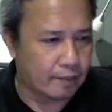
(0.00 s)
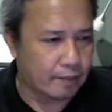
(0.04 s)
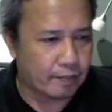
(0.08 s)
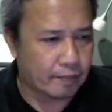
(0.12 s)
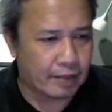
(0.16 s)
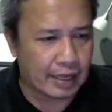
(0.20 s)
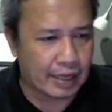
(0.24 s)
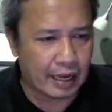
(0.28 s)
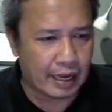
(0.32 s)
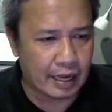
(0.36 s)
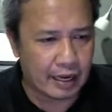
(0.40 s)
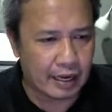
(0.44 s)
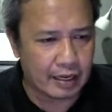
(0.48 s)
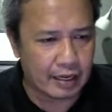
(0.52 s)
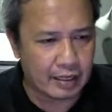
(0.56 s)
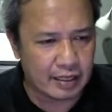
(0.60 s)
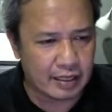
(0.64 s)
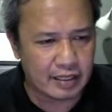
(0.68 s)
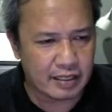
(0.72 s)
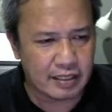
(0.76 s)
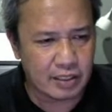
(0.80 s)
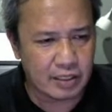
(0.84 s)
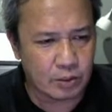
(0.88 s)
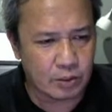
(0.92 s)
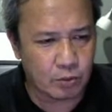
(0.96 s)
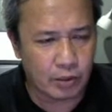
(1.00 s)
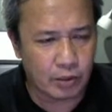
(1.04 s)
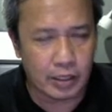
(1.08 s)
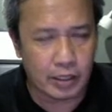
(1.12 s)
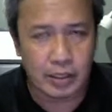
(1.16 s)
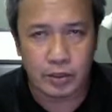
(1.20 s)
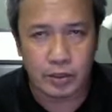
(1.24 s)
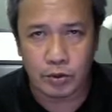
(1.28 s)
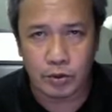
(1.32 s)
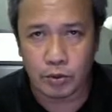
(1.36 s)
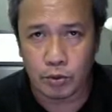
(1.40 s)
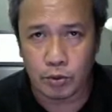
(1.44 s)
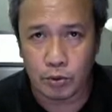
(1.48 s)
And this is
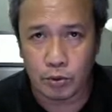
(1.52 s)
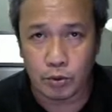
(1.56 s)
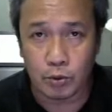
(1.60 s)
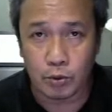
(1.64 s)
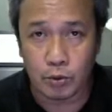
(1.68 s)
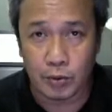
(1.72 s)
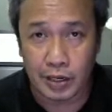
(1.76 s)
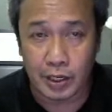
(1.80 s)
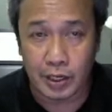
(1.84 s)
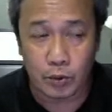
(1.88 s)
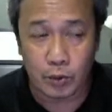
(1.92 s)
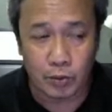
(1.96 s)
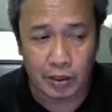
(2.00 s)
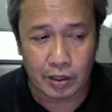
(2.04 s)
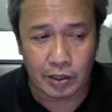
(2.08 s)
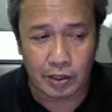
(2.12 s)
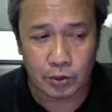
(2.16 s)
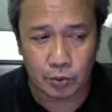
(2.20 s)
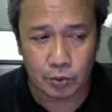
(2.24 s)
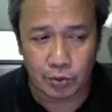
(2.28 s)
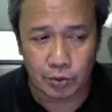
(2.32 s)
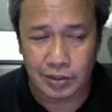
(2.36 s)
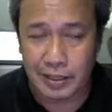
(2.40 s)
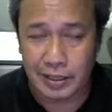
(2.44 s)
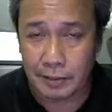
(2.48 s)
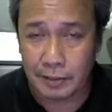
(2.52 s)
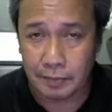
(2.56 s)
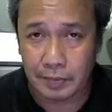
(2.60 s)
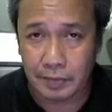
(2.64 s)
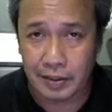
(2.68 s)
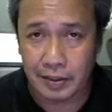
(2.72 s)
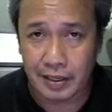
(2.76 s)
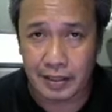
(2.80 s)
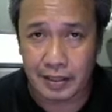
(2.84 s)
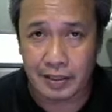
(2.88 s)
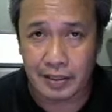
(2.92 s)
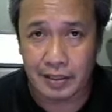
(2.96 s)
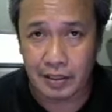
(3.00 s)
what you do when you want to
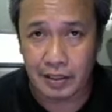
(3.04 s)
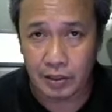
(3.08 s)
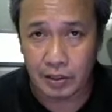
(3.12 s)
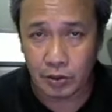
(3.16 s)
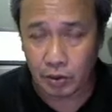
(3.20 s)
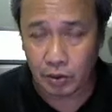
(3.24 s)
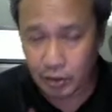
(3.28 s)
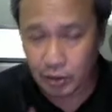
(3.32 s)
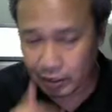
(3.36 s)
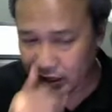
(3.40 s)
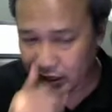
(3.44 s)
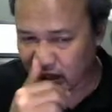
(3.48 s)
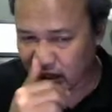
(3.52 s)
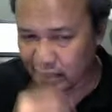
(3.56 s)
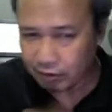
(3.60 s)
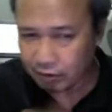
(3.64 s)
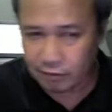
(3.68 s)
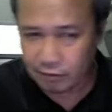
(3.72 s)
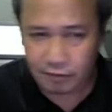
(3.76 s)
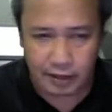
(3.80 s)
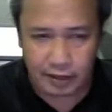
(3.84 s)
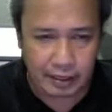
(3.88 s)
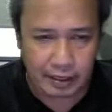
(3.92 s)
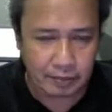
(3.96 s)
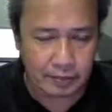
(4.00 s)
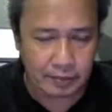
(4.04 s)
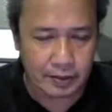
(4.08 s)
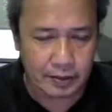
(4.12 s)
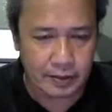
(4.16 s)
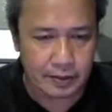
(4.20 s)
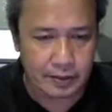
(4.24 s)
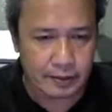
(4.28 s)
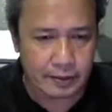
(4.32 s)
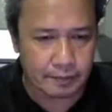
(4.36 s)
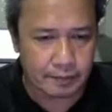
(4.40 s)
separate your DNA fragments.